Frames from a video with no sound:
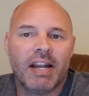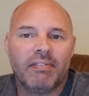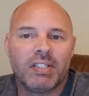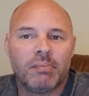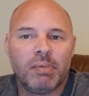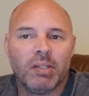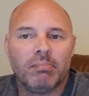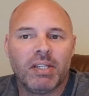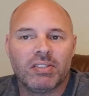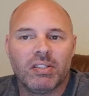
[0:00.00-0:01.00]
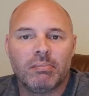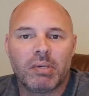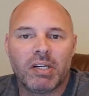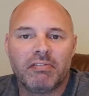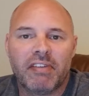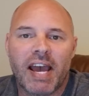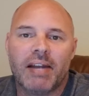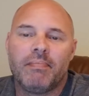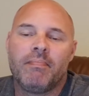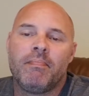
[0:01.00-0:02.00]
effort to build muscle and burn fat.